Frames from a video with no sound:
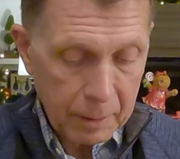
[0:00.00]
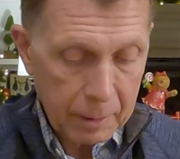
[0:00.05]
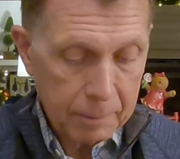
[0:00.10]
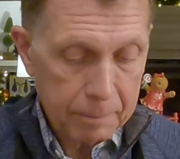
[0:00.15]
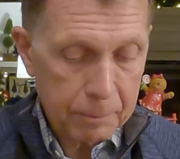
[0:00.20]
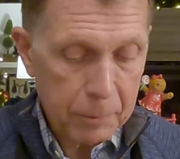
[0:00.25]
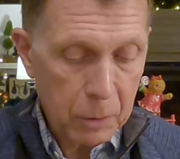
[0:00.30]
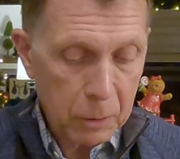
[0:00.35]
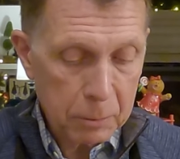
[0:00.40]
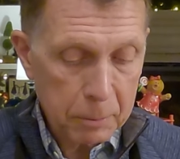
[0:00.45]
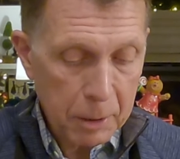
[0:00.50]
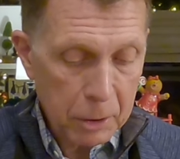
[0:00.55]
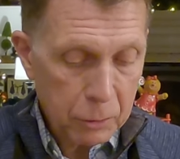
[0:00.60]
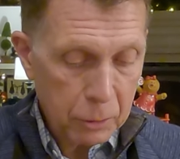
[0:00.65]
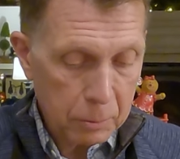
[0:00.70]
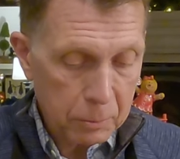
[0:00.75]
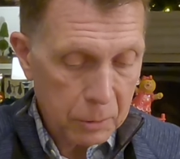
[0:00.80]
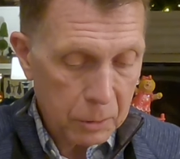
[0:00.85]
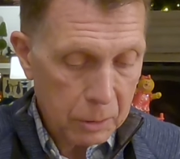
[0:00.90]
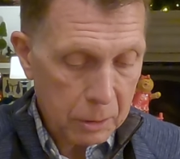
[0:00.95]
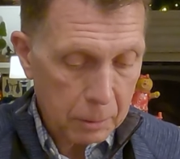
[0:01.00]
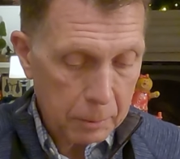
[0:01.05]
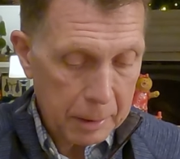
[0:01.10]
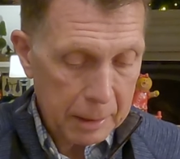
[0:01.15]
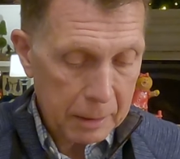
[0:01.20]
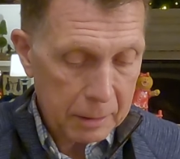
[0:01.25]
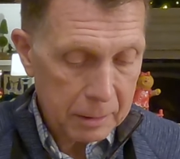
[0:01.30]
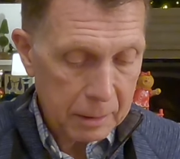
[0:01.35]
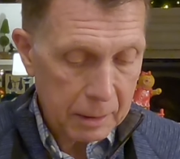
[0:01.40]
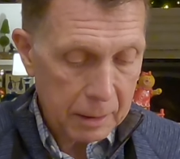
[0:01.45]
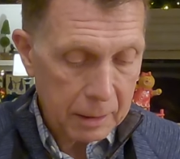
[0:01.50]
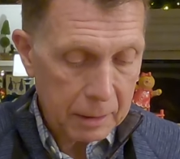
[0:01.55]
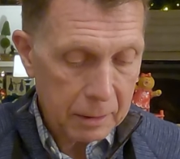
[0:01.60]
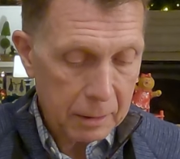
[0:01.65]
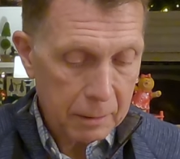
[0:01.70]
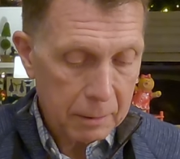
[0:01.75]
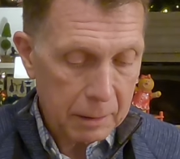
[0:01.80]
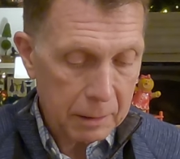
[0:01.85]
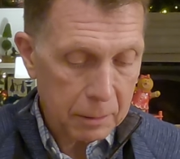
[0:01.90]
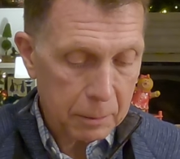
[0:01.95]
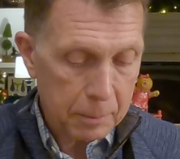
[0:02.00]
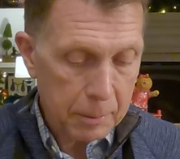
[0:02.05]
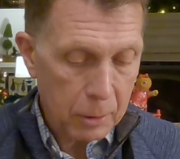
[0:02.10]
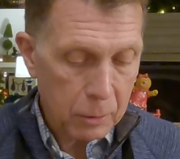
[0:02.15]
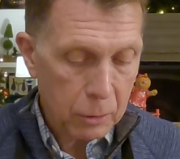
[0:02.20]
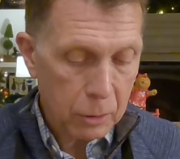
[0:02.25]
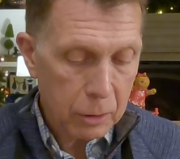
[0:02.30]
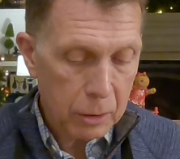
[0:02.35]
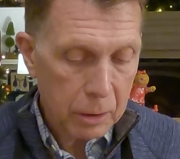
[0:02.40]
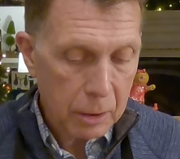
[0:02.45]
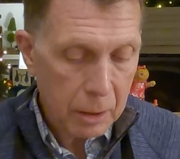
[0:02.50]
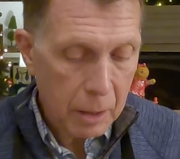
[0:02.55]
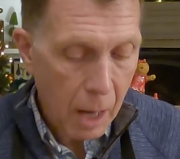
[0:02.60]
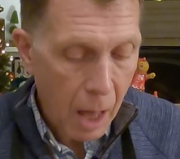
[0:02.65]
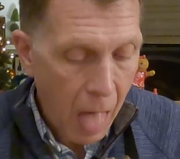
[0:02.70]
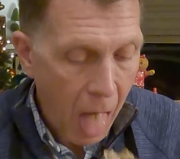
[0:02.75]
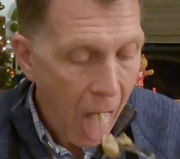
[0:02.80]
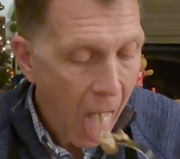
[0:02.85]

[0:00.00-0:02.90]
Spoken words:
Those mushrooms look amazing. They smell good.